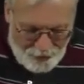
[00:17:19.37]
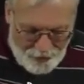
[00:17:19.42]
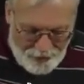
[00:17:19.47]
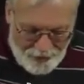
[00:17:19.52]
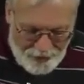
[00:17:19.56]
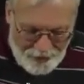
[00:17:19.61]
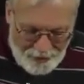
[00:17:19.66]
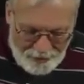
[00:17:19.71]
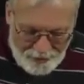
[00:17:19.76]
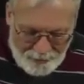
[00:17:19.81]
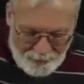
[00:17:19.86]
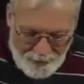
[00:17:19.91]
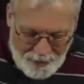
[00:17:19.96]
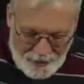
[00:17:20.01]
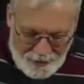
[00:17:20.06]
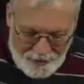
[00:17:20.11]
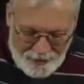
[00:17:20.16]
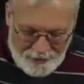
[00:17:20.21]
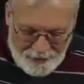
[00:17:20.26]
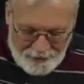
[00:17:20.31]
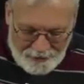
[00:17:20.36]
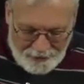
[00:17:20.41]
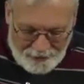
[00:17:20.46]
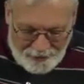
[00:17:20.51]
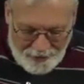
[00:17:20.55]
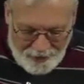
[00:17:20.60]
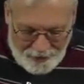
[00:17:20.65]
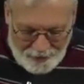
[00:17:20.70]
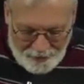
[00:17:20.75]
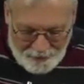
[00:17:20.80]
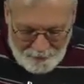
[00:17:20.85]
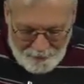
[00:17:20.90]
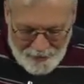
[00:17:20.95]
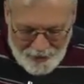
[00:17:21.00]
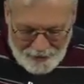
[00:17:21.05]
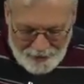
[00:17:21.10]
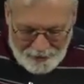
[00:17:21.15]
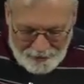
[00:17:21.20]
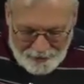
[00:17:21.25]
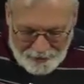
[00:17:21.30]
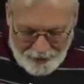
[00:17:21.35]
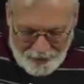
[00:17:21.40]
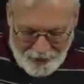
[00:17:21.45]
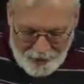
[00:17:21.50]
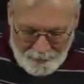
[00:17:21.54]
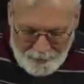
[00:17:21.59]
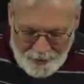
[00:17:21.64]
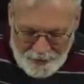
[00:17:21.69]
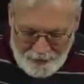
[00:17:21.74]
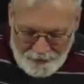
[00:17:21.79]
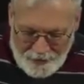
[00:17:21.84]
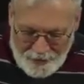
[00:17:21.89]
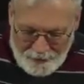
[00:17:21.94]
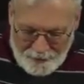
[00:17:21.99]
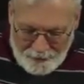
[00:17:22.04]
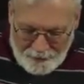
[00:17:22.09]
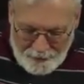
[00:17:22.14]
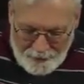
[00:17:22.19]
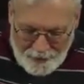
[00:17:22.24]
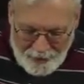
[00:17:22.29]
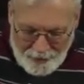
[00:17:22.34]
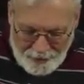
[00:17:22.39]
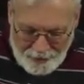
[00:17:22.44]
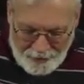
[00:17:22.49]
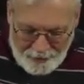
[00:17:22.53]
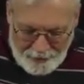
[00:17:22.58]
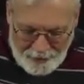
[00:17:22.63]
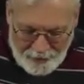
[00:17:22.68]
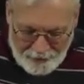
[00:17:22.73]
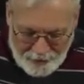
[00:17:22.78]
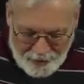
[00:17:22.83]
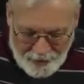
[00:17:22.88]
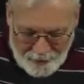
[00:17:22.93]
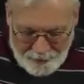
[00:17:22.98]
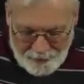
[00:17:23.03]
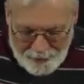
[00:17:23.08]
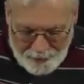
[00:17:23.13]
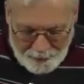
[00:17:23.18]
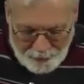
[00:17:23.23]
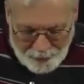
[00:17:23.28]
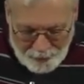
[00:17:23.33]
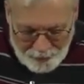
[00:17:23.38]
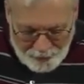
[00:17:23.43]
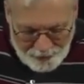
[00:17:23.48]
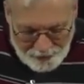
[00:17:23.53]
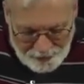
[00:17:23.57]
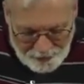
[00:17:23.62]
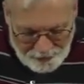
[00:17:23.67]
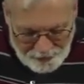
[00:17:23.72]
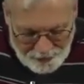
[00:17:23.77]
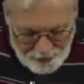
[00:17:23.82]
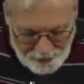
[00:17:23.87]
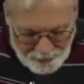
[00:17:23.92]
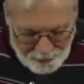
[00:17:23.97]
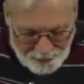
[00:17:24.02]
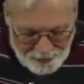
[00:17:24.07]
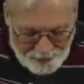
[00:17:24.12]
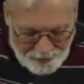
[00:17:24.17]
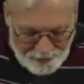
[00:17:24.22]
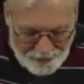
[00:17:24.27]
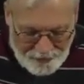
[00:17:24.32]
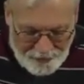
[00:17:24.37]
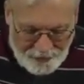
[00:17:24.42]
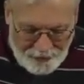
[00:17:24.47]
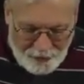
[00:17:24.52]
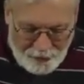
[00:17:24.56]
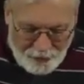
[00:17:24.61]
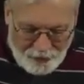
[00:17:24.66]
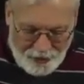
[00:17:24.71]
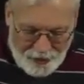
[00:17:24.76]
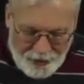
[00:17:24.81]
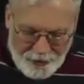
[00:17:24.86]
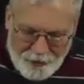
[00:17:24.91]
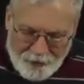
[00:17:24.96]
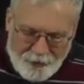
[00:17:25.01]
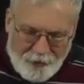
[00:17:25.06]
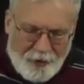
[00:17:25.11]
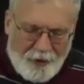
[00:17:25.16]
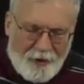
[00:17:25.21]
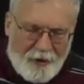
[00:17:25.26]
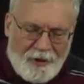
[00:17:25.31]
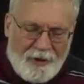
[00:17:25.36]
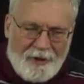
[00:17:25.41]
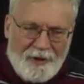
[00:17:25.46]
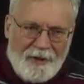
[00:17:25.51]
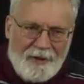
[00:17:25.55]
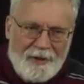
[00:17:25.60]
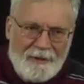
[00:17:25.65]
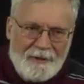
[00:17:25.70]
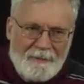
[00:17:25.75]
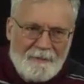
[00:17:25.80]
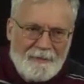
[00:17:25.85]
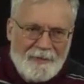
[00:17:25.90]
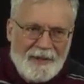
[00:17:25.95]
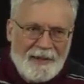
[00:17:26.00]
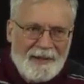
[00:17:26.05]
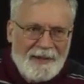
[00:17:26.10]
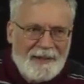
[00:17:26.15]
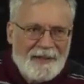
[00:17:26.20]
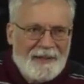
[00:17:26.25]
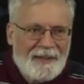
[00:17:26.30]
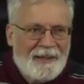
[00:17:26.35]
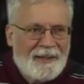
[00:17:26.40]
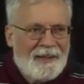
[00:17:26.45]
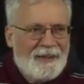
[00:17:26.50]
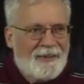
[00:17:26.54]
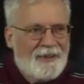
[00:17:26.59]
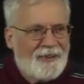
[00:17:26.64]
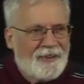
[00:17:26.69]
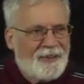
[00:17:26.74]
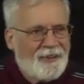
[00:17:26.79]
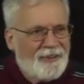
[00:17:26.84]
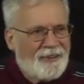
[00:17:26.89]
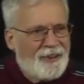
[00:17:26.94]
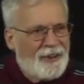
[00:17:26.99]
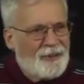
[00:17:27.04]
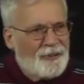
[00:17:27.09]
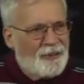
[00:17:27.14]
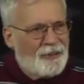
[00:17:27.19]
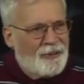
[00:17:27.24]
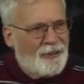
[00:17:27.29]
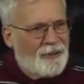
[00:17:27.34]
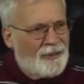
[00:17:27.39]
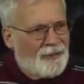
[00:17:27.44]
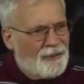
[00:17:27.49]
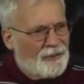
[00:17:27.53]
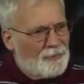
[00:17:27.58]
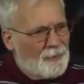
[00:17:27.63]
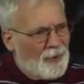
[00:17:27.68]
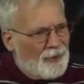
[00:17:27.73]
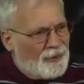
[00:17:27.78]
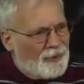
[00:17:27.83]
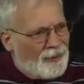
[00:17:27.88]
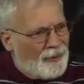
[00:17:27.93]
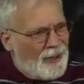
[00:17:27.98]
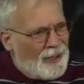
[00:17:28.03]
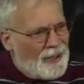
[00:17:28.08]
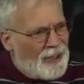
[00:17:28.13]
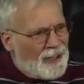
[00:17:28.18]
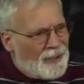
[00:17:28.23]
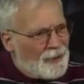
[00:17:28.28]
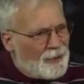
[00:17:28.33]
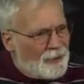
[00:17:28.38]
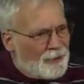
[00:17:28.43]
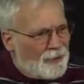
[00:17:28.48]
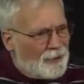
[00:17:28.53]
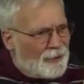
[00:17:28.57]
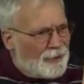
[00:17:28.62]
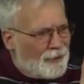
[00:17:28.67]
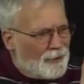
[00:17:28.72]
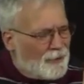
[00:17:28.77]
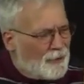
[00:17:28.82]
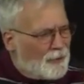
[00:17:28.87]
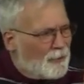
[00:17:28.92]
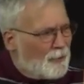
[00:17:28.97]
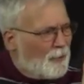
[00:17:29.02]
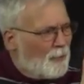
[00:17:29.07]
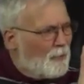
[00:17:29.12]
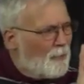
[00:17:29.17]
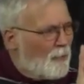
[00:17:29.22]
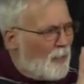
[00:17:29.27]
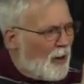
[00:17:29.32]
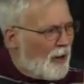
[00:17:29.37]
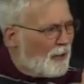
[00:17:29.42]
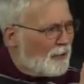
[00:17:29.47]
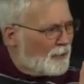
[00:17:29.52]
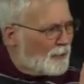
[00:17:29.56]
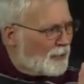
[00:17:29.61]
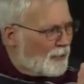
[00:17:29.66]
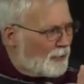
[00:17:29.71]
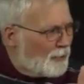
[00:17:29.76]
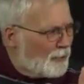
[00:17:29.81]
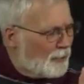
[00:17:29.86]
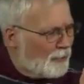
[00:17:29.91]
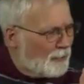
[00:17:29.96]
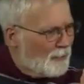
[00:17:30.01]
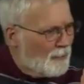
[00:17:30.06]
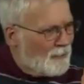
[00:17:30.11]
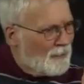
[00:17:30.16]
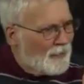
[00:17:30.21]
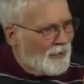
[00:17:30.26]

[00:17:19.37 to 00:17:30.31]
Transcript: RNA is made in the cell and it's copied of, uh, a copy of the protein sequence and then transfer RNA. This is a tri triangular little molecule